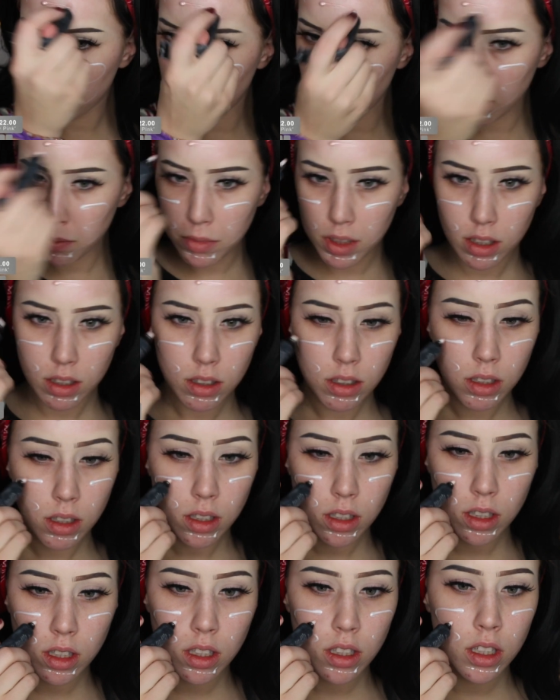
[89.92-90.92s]
Candle
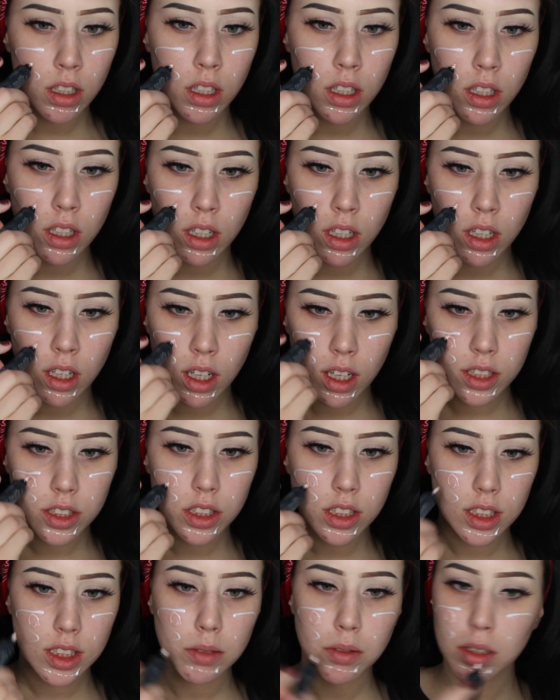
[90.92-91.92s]
Glow. I
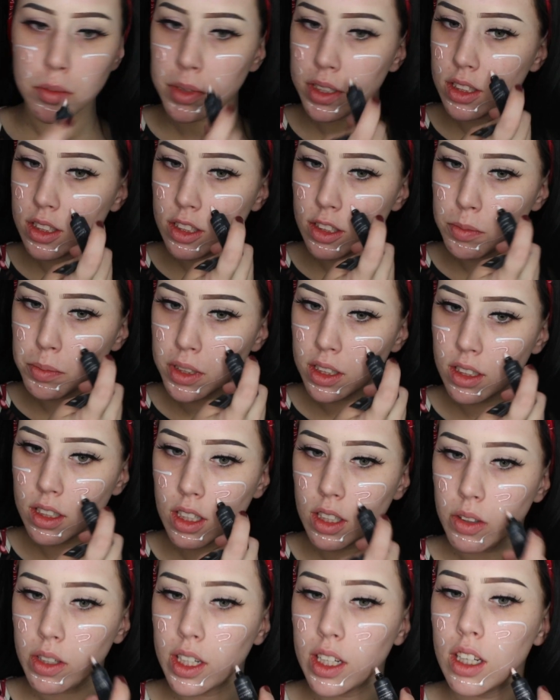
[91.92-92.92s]
just want to be super
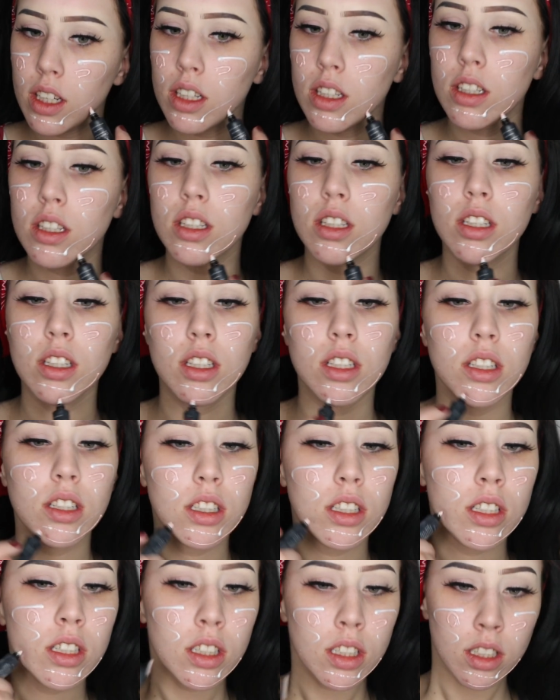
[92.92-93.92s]
glowy.
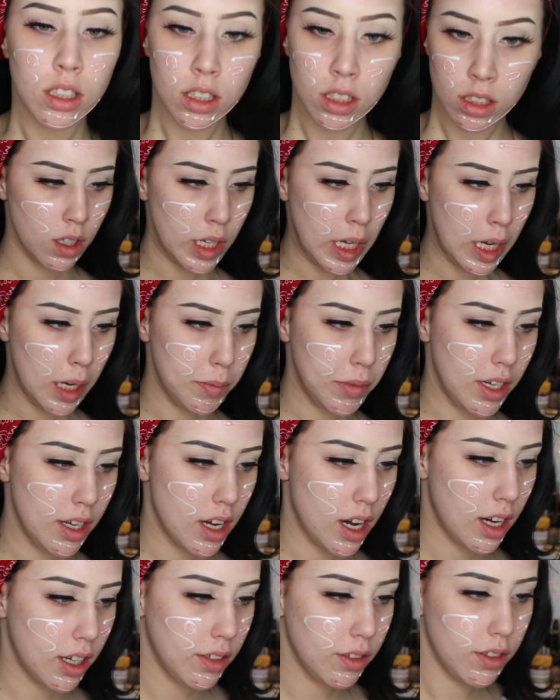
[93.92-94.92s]
I'm
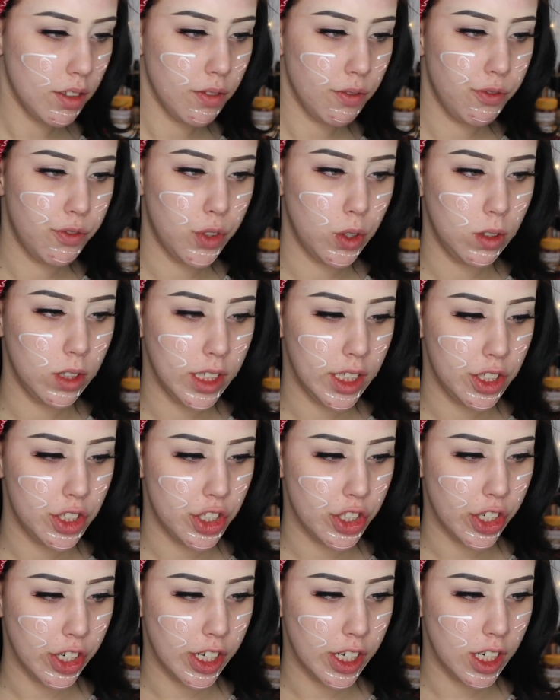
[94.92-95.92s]
not fully
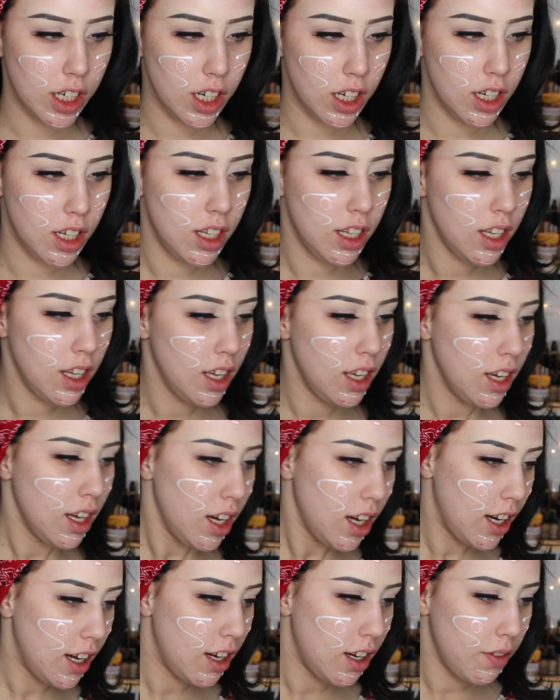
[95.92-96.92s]
sure
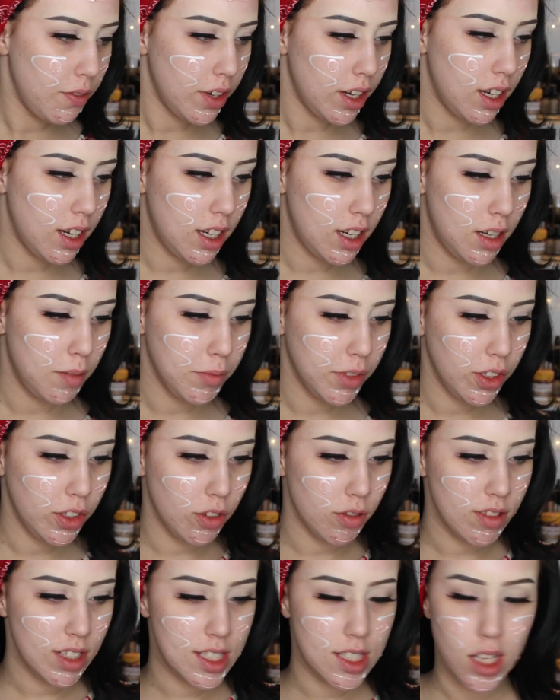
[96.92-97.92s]
of, you
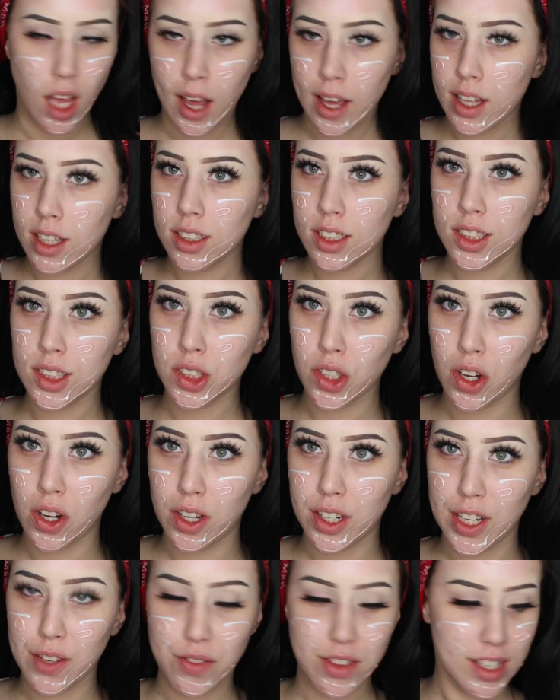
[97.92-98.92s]
know, the science
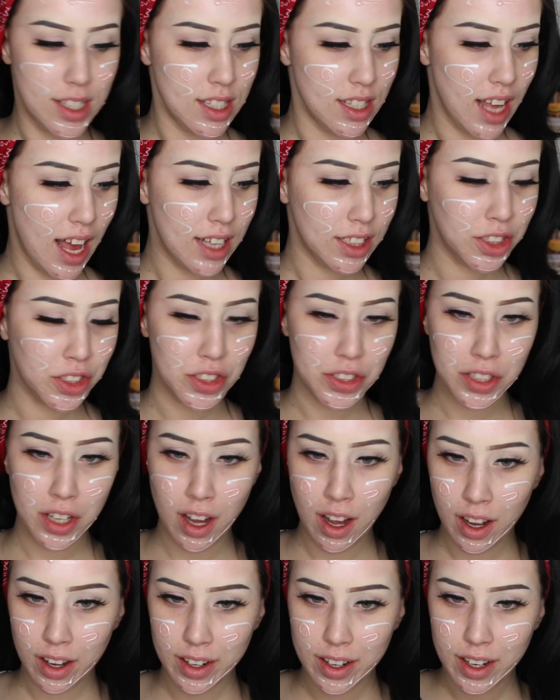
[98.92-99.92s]
on if this lasts or
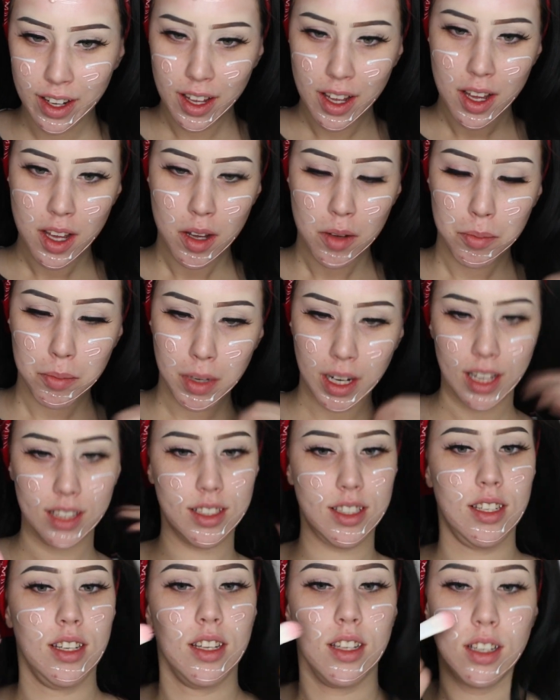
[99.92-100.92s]
not,
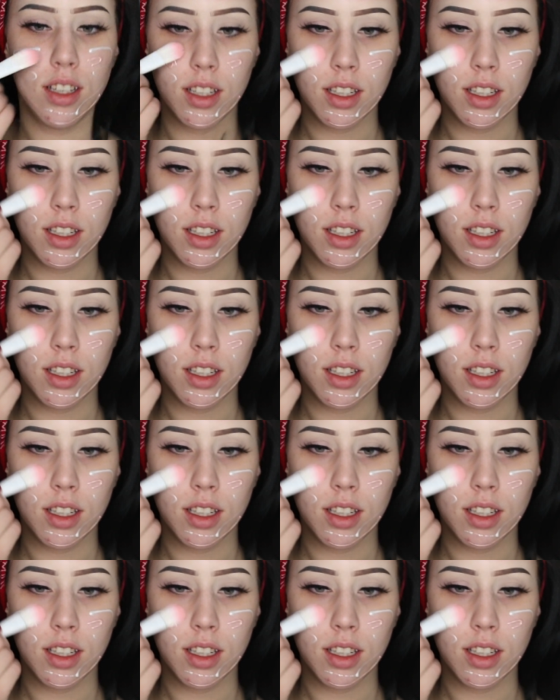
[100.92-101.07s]
but